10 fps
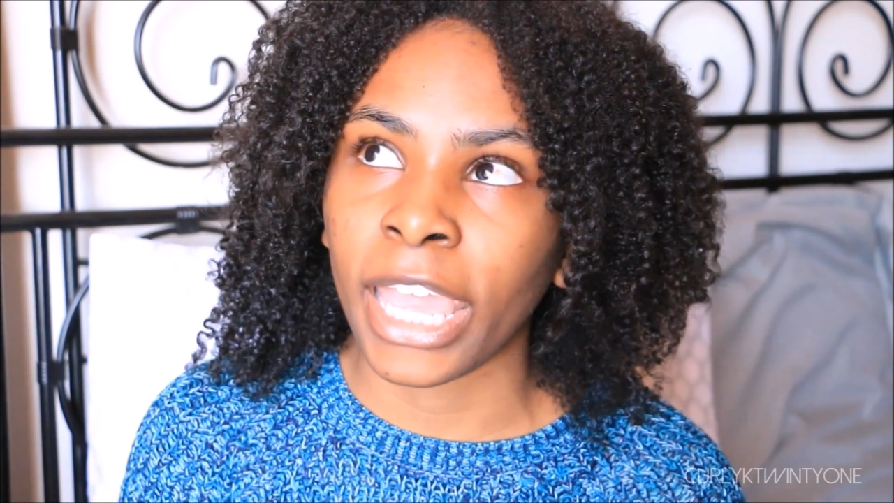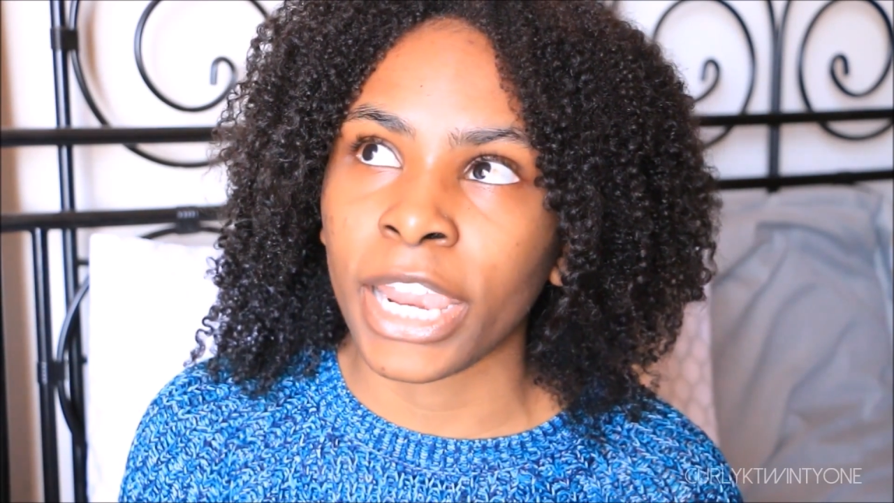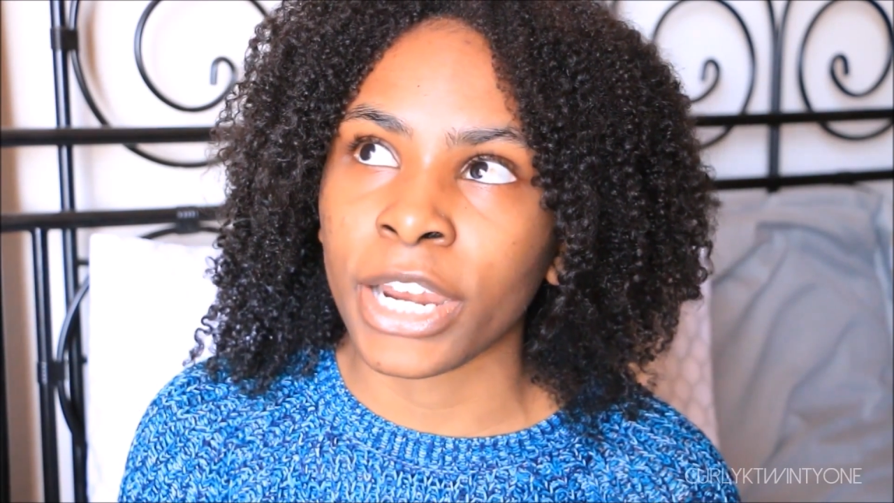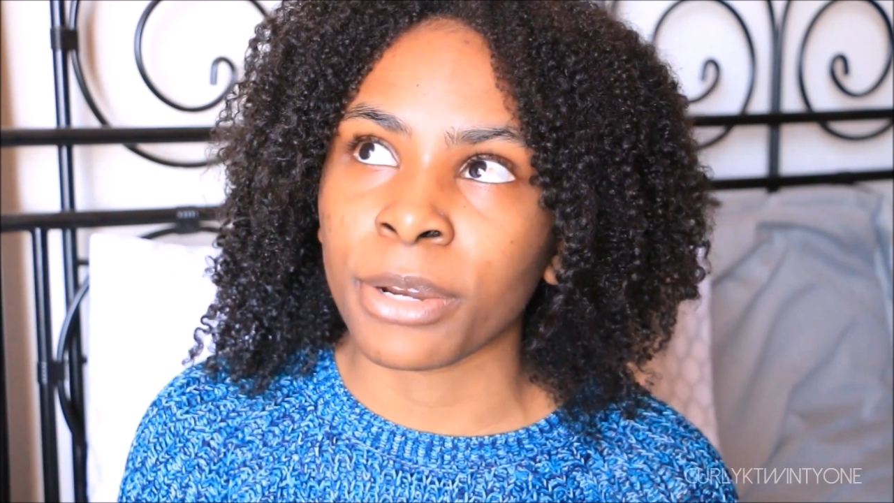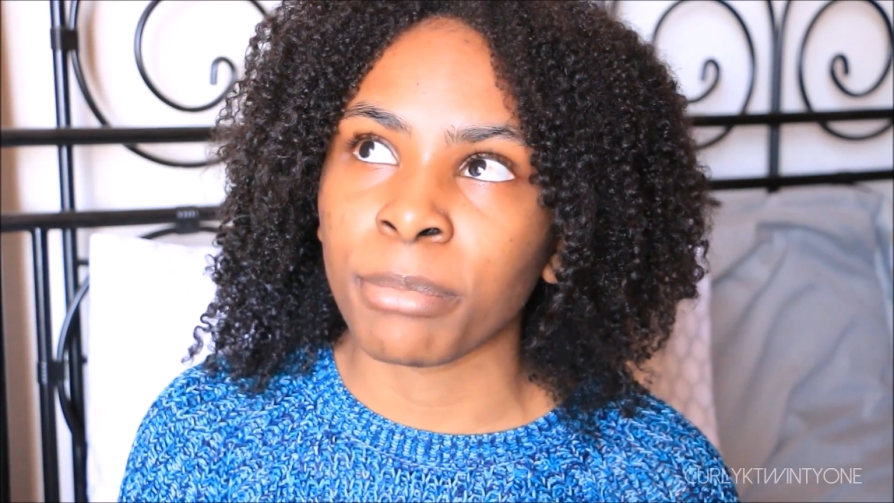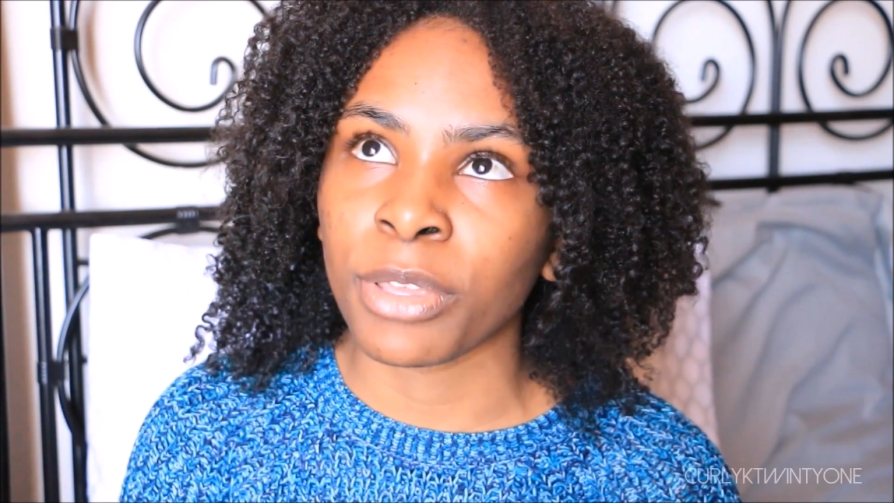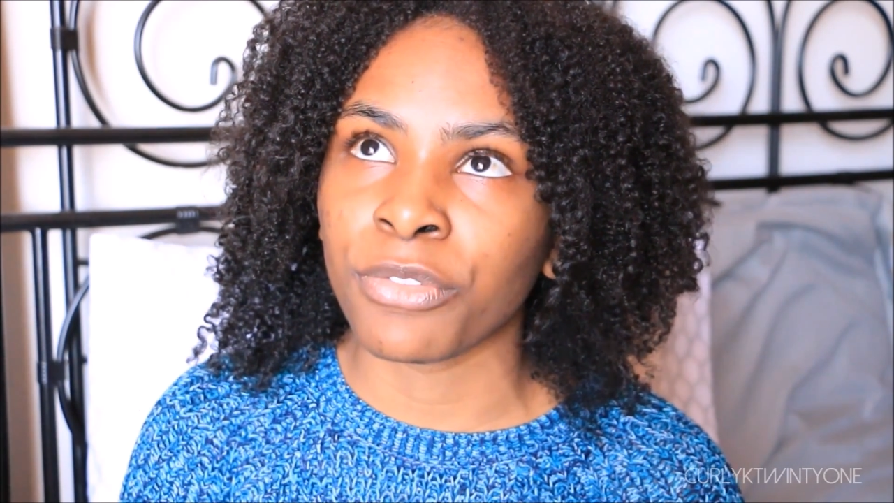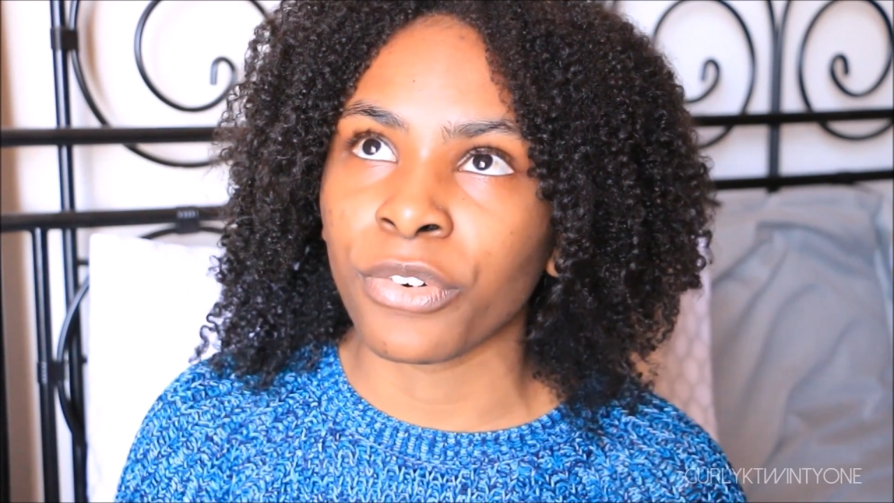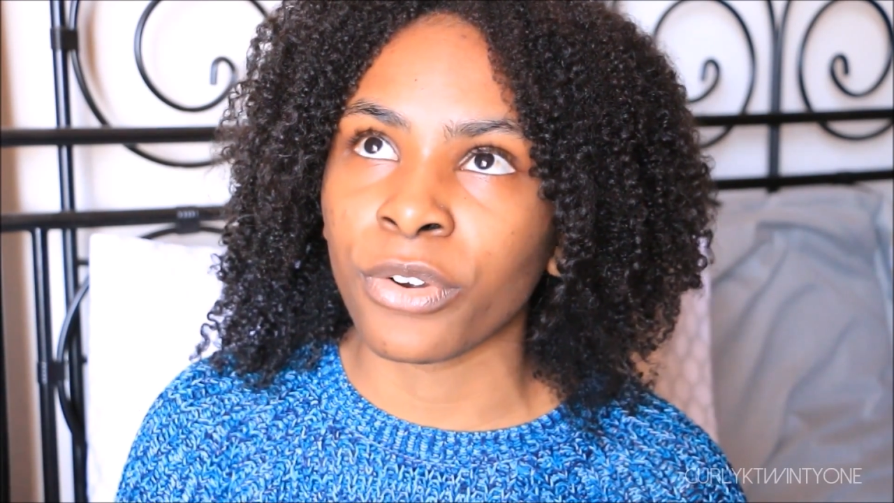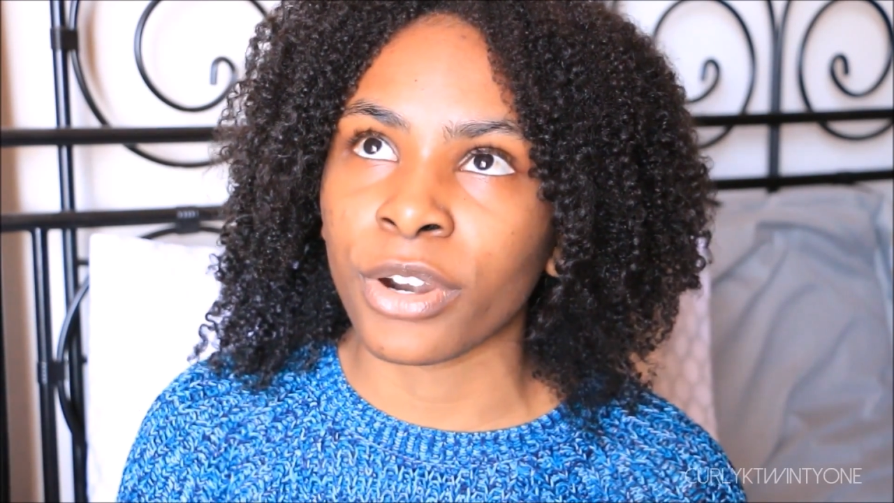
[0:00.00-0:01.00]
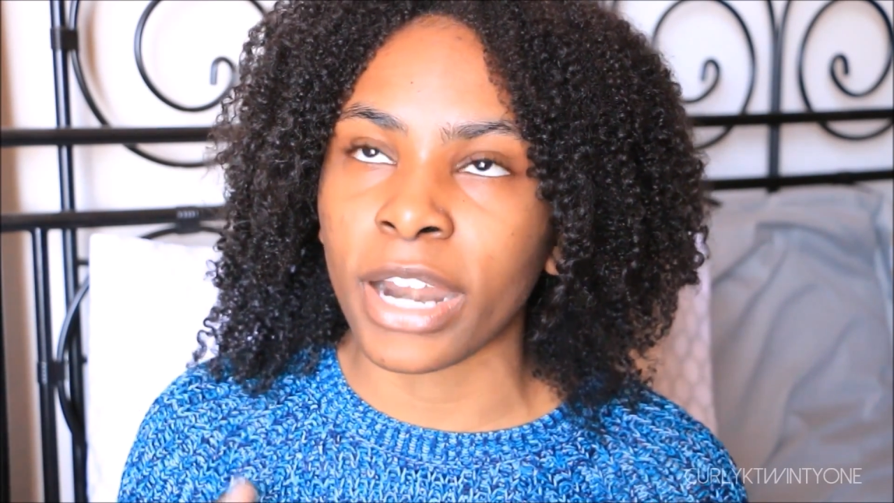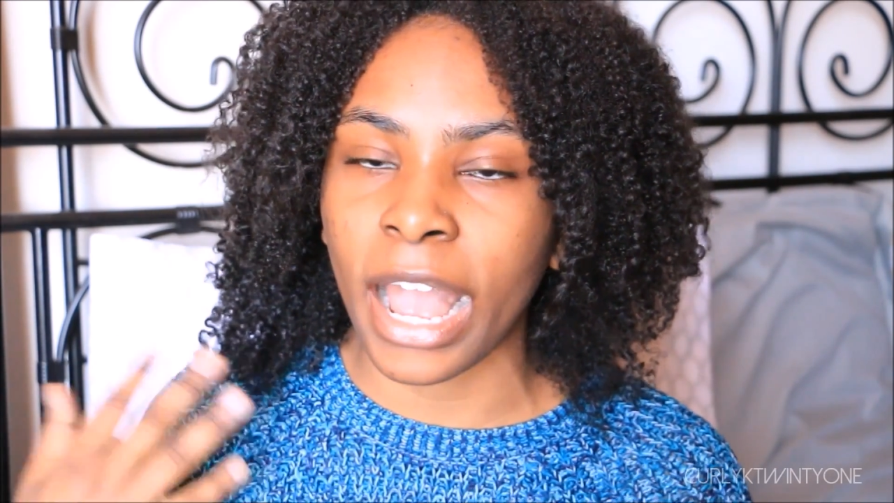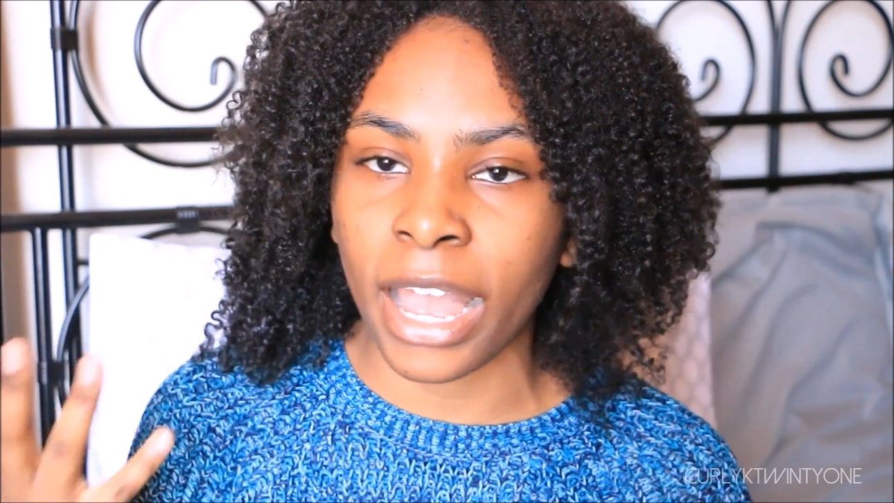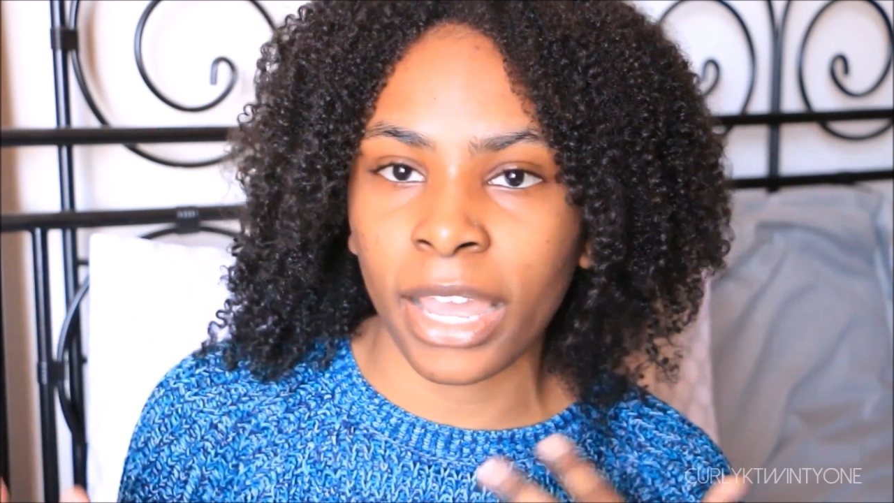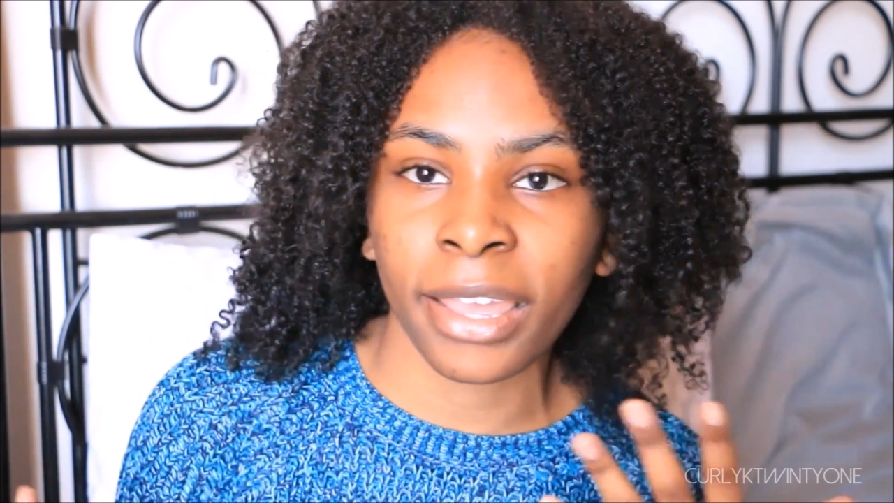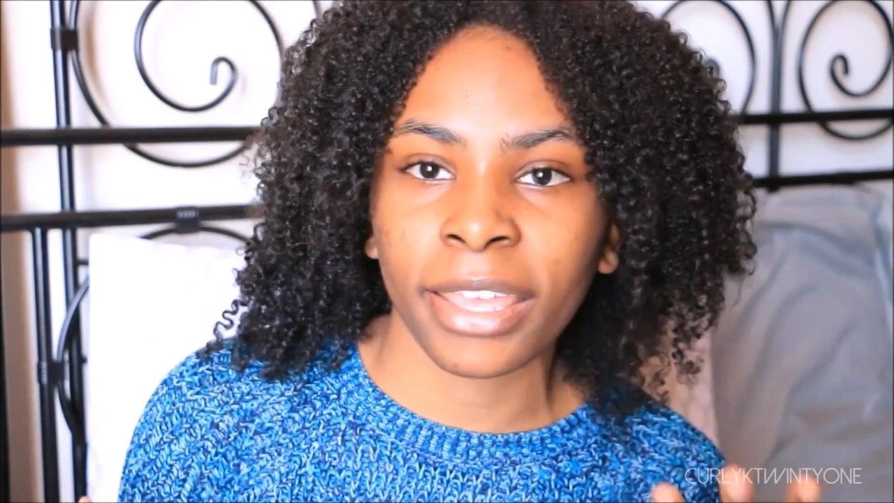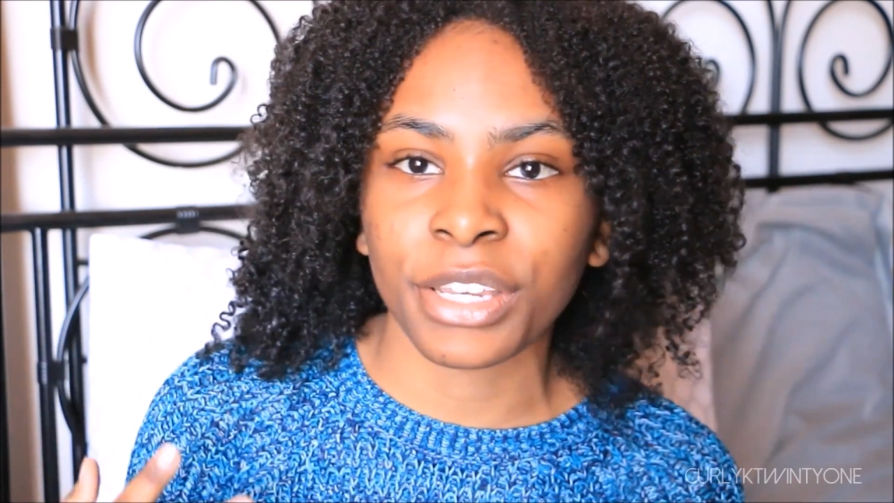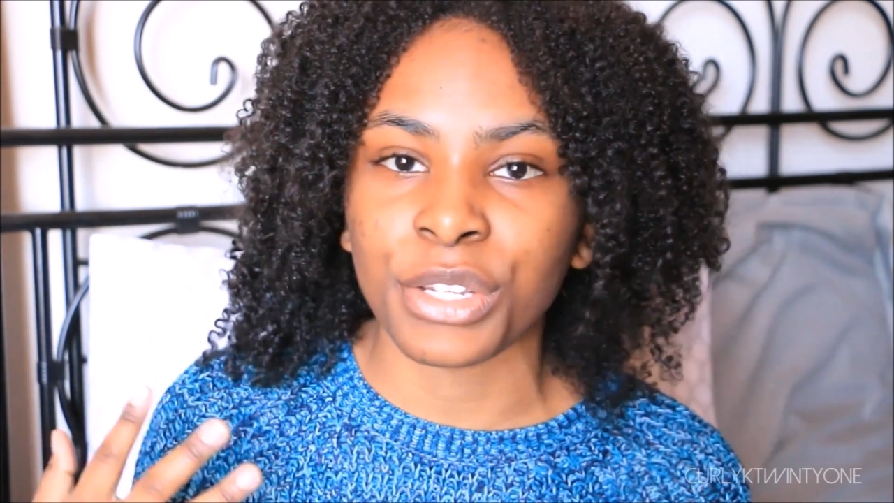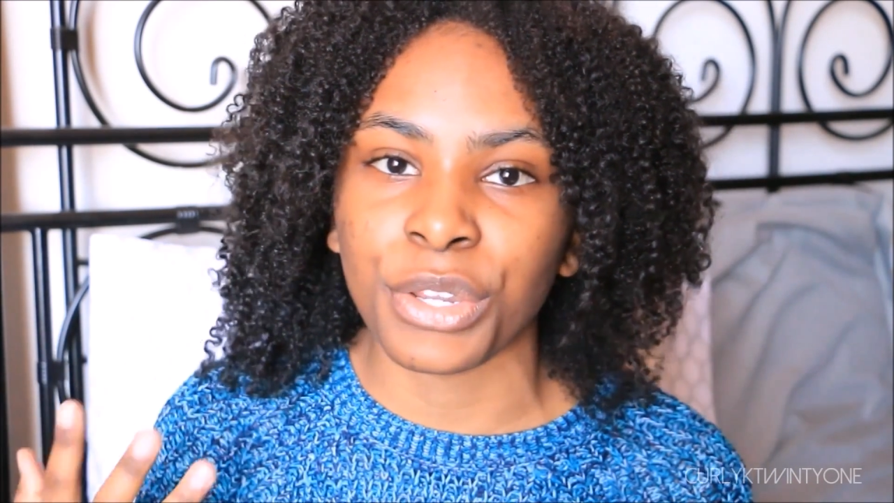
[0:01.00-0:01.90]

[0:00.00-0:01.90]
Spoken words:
hair before I